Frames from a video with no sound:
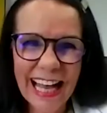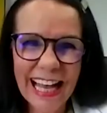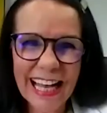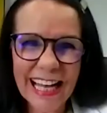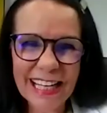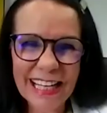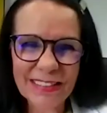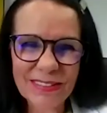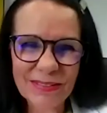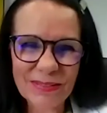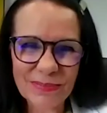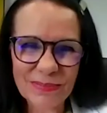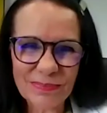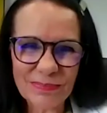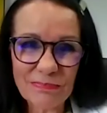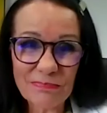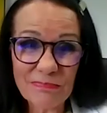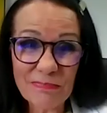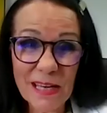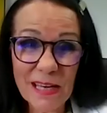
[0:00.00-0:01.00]
Um,
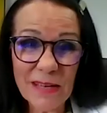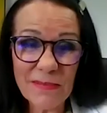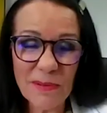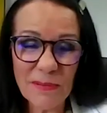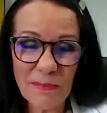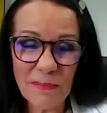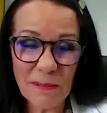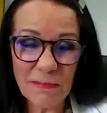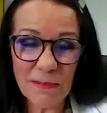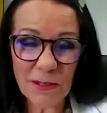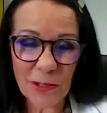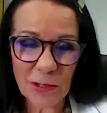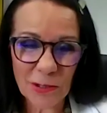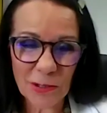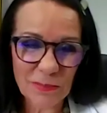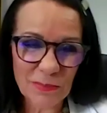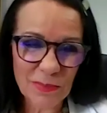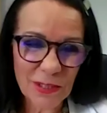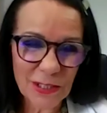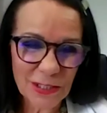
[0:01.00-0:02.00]
maybe people
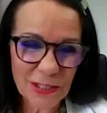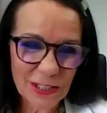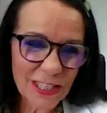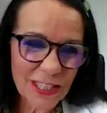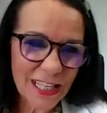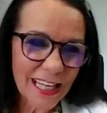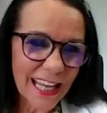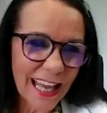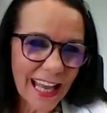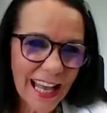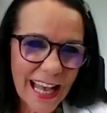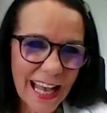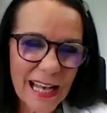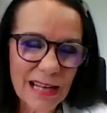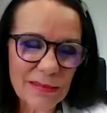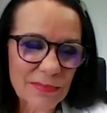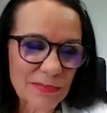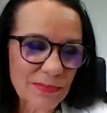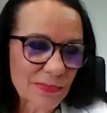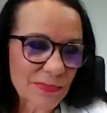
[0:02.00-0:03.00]
could mute.
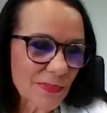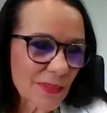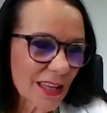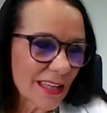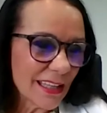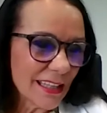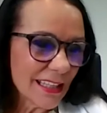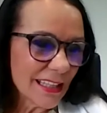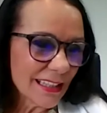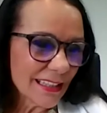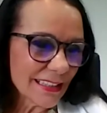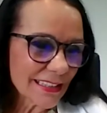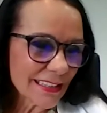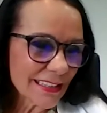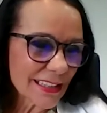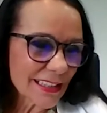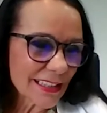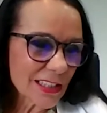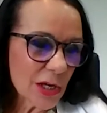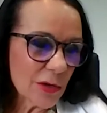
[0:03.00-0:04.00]
Um,
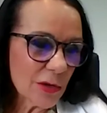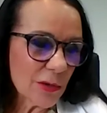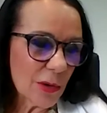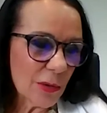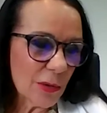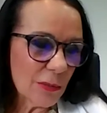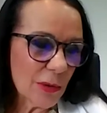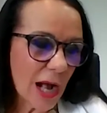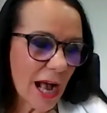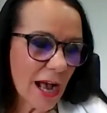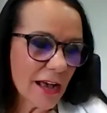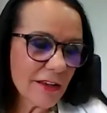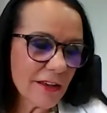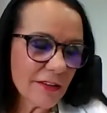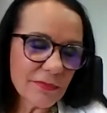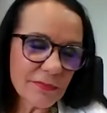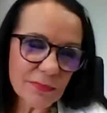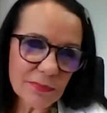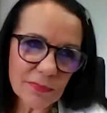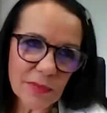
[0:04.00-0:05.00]
so
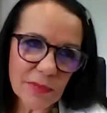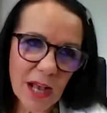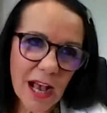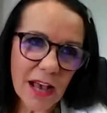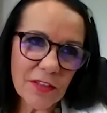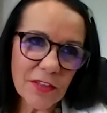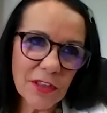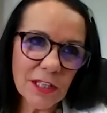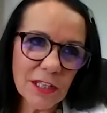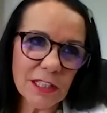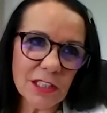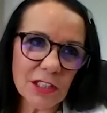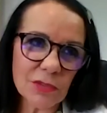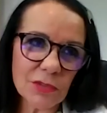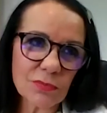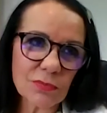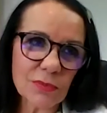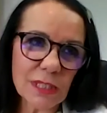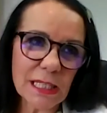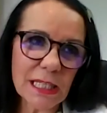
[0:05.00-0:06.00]
I I think
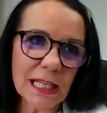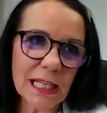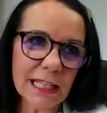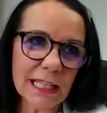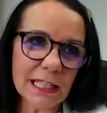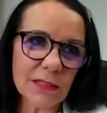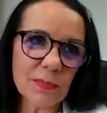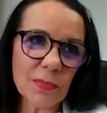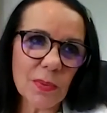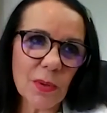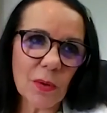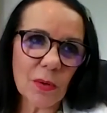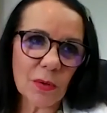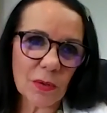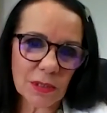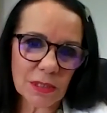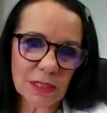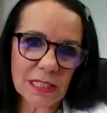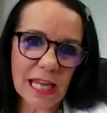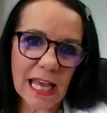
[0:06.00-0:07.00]
it's really
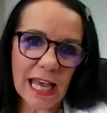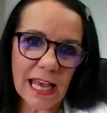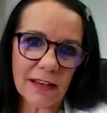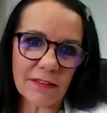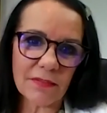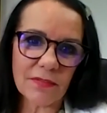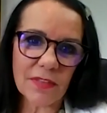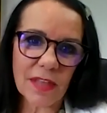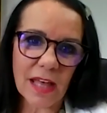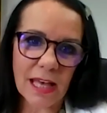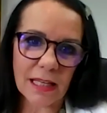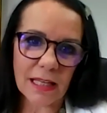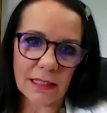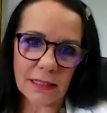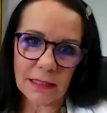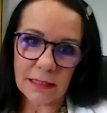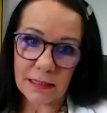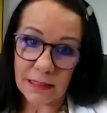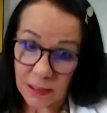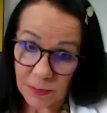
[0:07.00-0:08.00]
important to have that
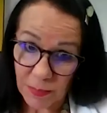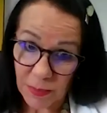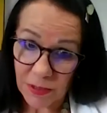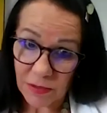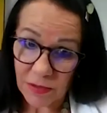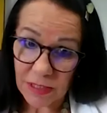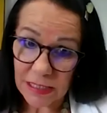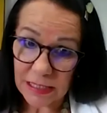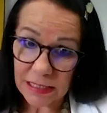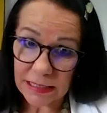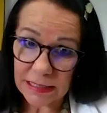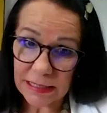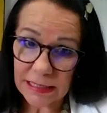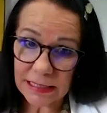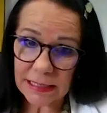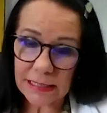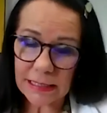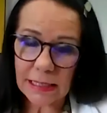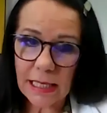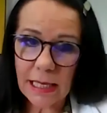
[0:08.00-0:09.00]

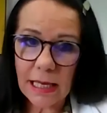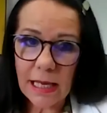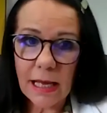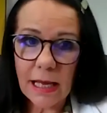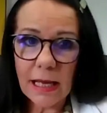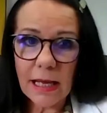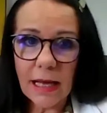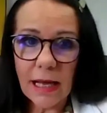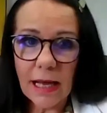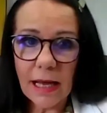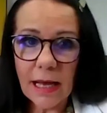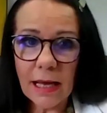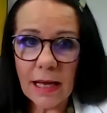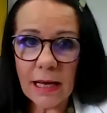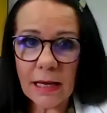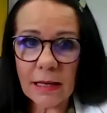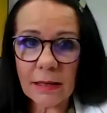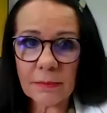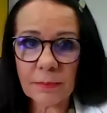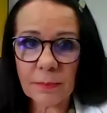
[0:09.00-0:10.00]
experience,
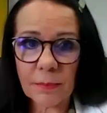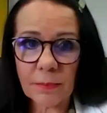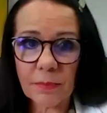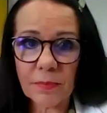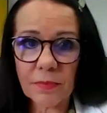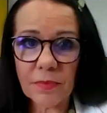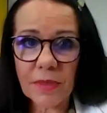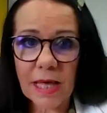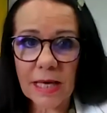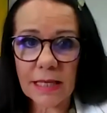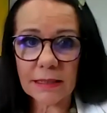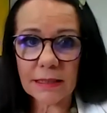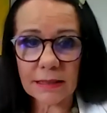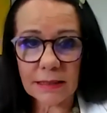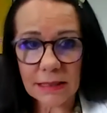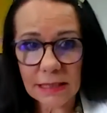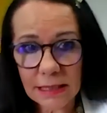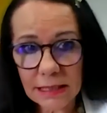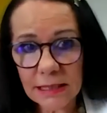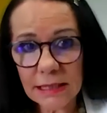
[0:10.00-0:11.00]
um, that
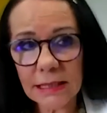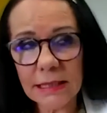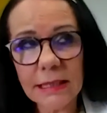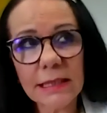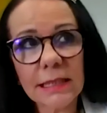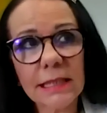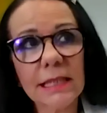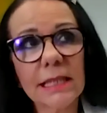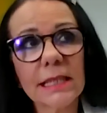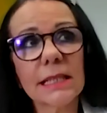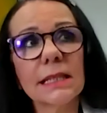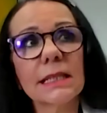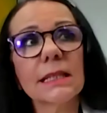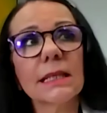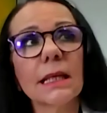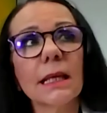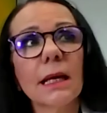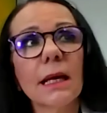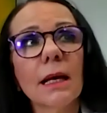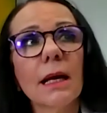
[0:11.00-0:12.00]

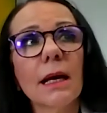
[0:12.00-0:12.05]
dignity,